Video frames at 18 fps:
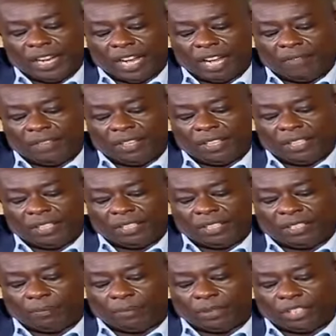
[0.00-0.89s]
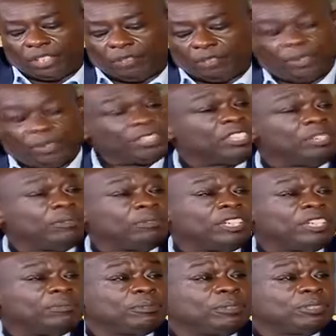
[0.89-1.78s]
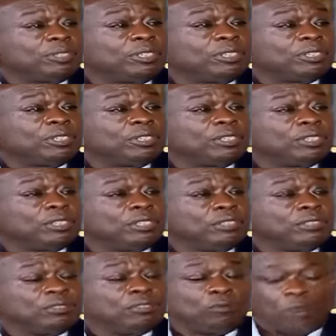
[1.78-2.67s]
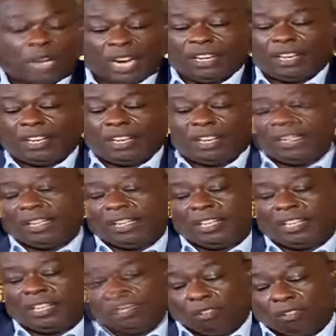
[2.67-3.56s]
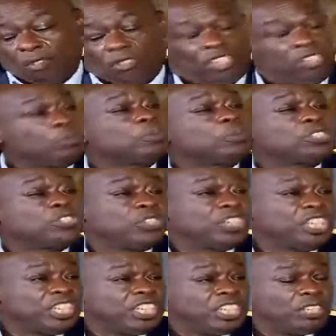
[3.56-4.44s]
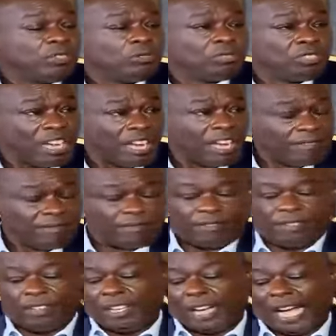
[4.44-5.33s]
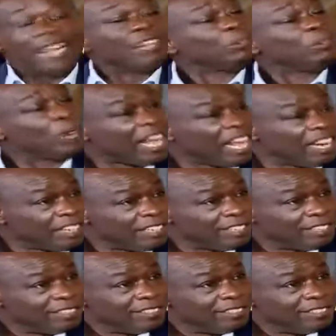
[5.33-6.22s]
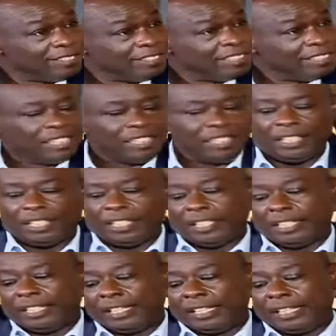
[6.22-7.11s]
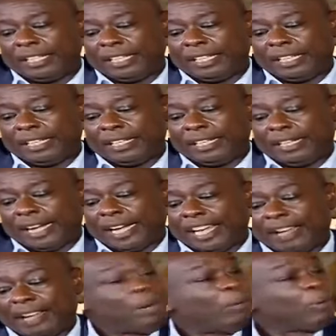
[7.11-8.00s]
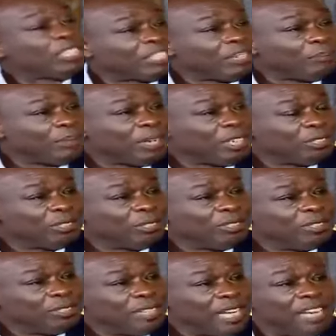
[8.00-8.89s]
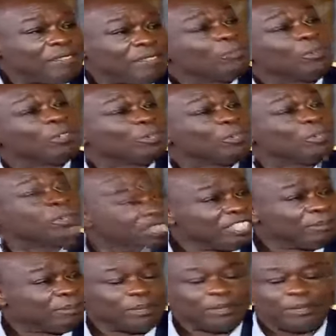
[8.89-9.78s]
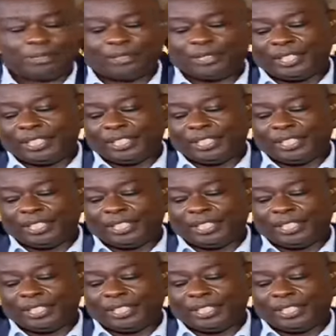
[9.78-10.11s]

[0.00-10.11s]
having supported President William Ruto. One, I got the opportunity to serve and to learn. And I am a wiser person, I'm more knowledgeable,